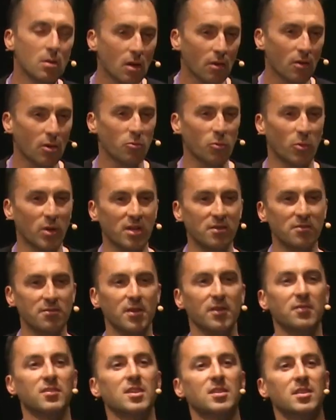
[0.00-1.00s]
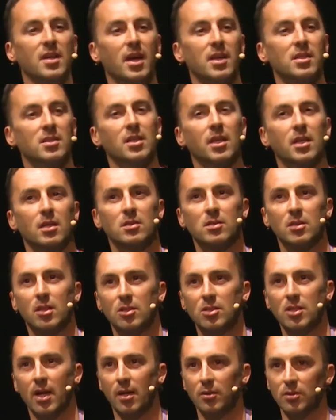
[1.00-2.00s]
around one in fifty taskings to a
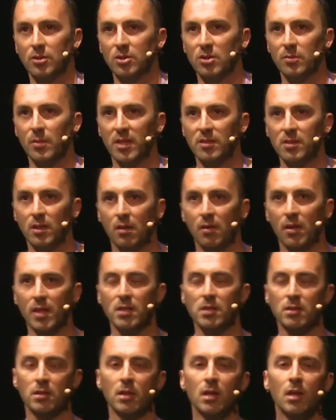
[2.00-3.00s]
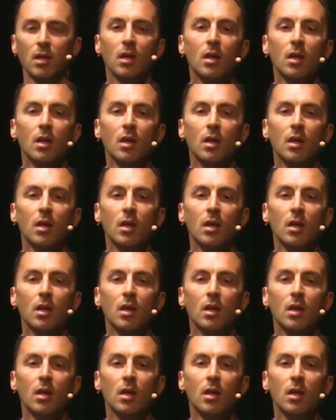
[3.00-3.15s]
child in traumatic arrest.